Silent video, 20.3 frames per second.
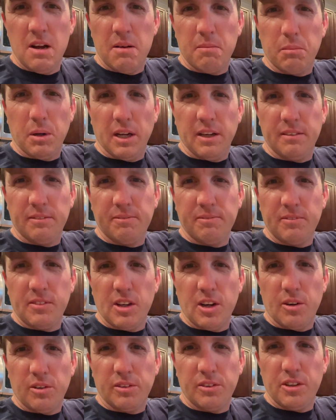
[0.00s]
But you
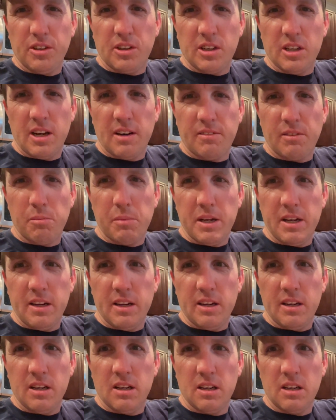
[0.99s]
know, you can never
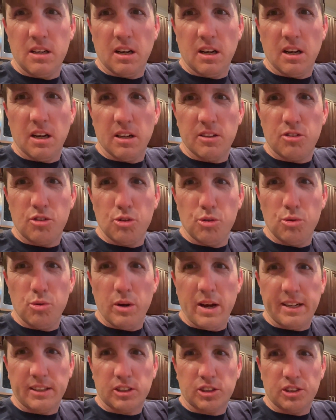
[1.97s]
be too
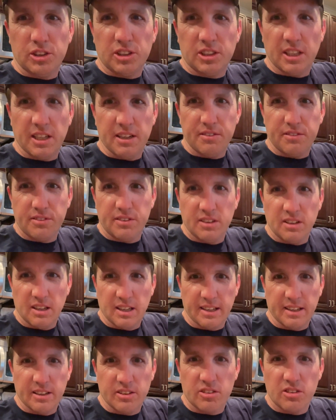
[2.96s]
extra safe, I
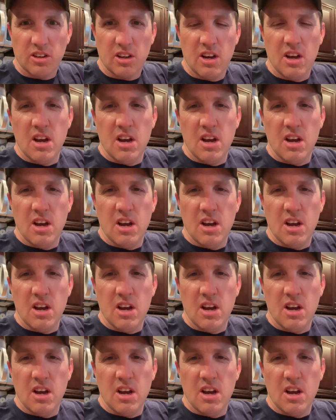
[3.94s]
guess.